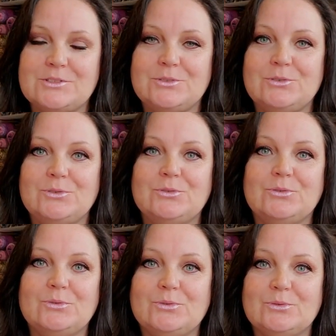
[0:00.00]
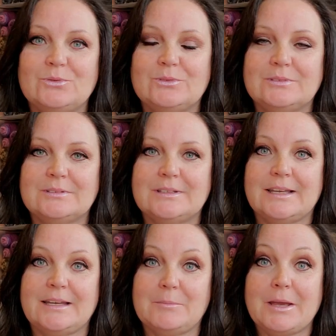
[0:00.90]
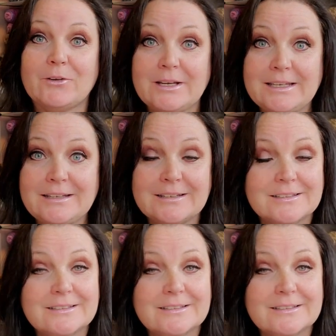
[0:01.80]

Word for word: to getting married